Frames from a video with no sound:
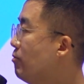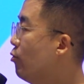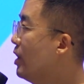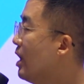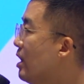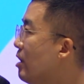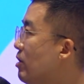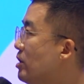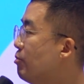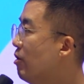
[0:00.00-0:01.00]
we can
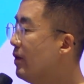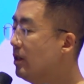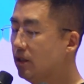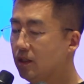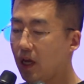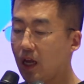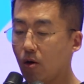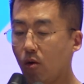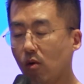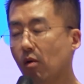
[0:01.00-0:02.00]
increase profits
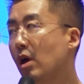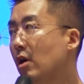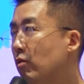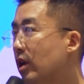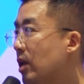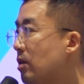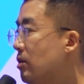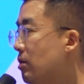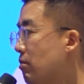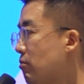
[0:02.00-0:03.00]
or we can
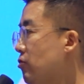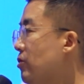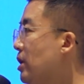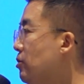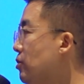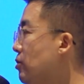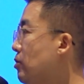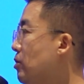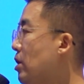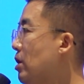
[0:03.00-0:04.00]
try
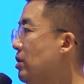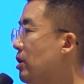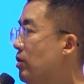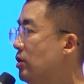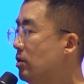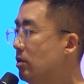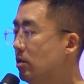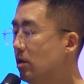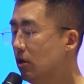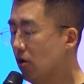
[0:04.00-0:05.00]
to decrease
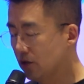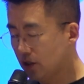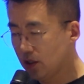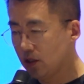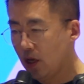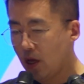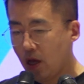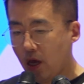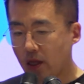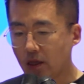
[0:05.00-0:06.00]
costs.
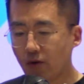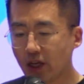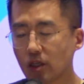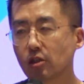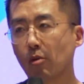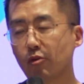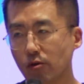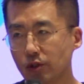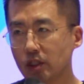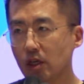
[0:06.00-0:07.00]
And the radius
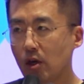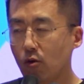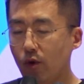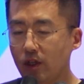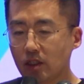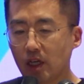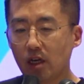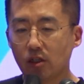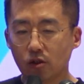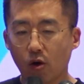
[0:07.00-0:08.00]
approach, we
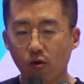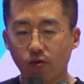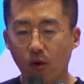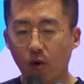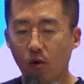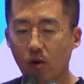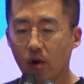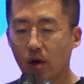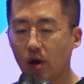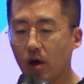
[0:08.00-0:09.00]
decided to go for
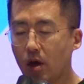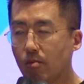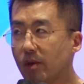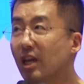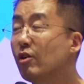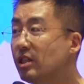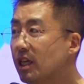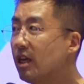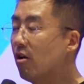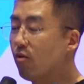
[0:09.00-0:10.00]

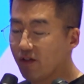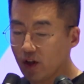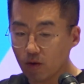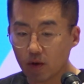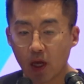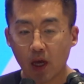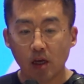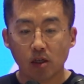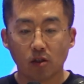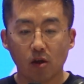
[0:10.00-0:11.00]
increasing our revenue.
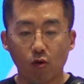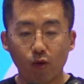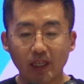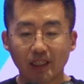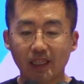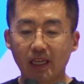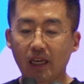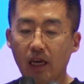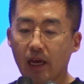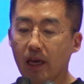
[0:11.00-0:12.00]
So we
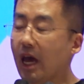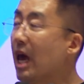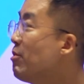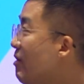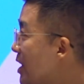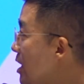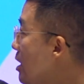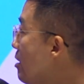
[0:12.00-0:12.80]
see MEV